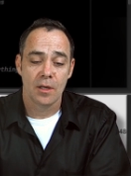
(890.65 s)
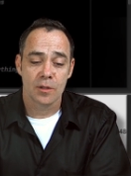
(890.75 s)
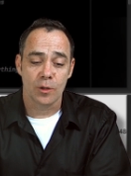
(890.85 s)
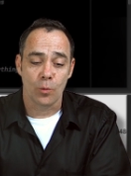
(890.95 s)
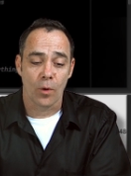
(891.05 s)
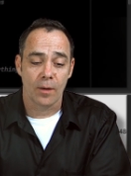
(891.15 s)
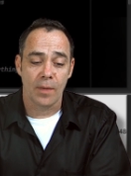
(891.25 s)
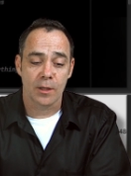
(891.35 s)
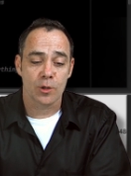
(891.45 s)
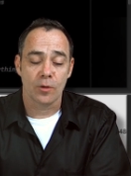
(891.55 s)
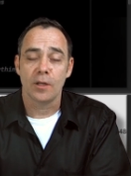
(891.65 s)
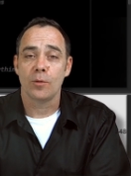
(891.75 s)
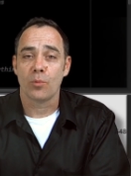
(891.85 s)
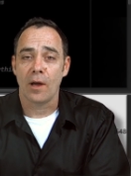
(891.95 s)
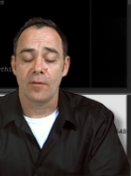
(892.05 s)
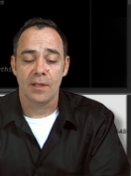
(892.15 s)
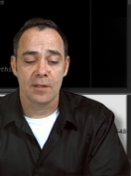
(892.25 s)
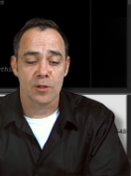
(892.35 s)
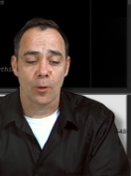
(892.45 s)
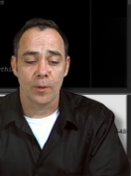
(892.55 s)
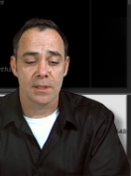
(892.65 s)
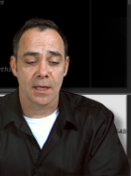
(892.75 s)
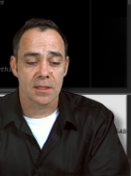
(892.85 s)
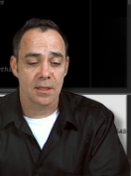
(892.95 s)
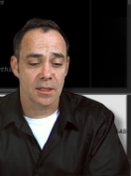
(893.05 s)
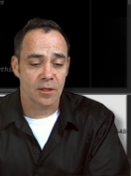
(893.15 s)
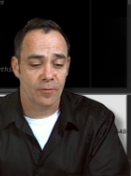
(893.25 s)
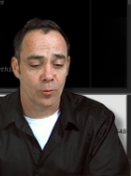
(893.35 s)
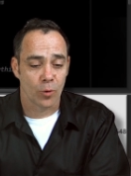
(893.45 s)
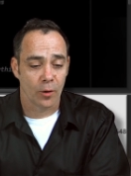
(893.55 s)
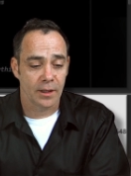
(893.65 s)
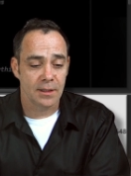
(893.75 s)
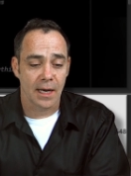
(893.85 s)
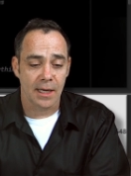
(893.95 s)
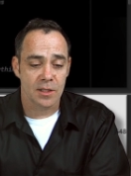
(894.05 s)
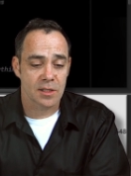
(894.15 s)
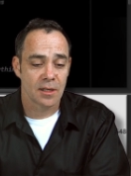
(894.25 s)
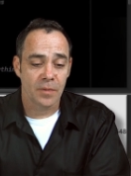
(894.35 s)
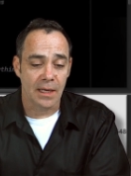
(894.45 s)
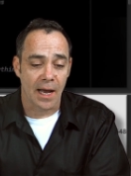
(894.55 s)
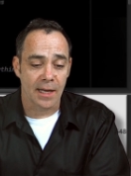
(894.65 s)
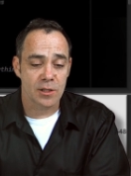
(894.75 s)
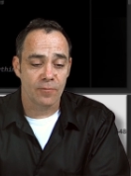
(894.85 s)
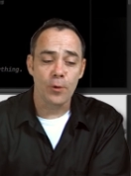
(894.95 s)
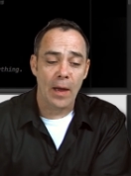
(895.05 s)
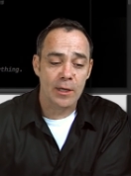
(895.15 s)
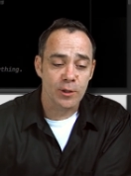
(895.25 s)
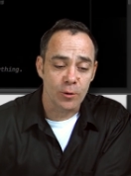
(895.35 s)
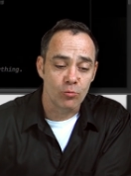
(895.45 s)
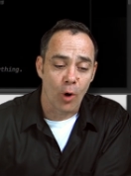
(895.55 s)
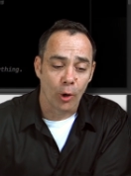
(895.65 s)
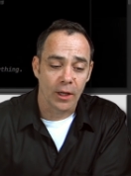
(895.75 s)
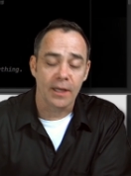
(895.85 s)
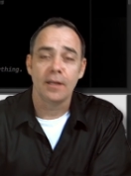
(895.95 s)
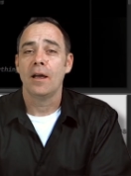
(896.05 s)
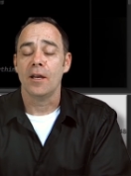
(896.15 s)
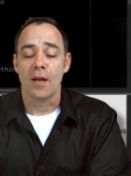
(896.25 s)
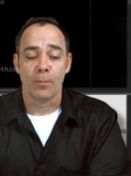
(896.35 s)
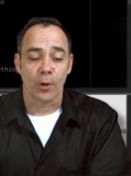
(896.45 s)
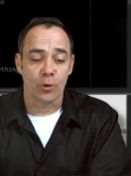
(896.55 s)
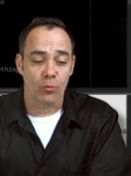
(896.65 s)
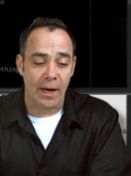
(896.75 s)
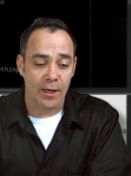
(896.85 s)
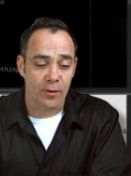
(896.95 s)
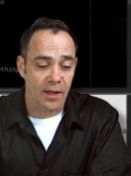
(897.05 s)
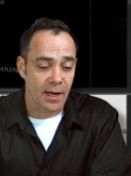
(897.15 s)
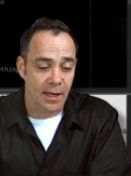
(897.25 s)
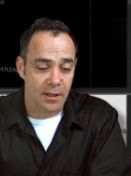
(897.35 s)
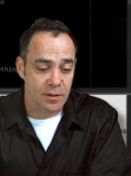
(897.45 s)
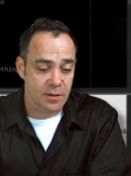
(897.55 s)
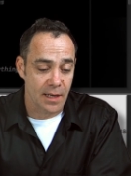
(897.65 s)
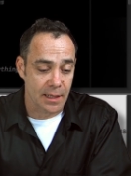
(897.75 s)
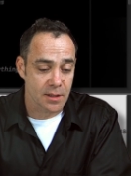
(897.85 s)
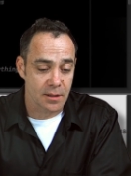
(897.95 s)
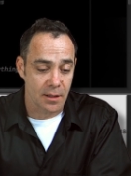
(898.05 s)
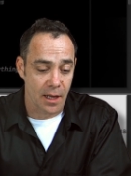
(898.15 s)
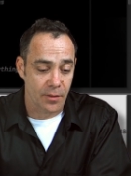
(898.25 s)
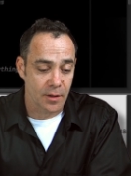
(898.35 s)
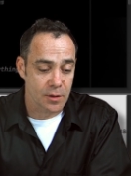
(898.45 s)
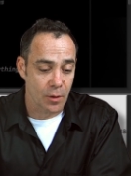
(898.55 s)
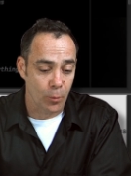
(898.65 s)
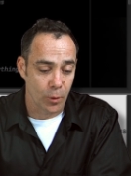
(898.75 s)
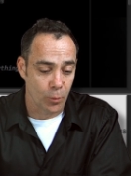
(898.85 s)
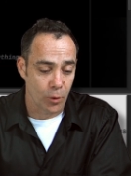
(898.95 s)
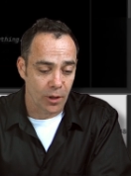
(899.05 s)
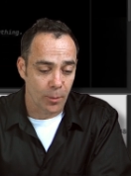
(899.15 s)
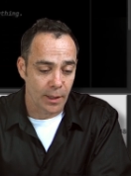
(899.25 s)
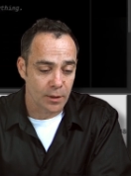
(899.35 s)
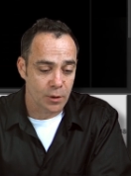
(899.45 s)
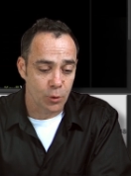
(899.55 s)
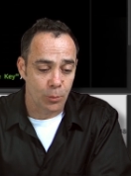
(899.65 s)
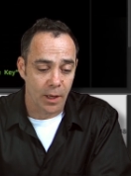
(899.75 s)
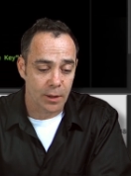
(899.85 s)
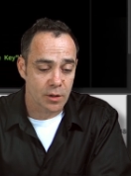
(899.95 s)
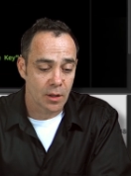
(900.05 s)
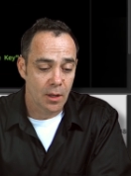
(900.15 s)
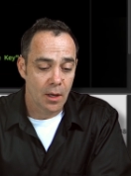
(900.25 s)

So you want to make sure that your private key is always less than this. If you're rolling dice, the odds of you actually rolling a number greater than n is next to nothing, so I wouldn't worry about too much.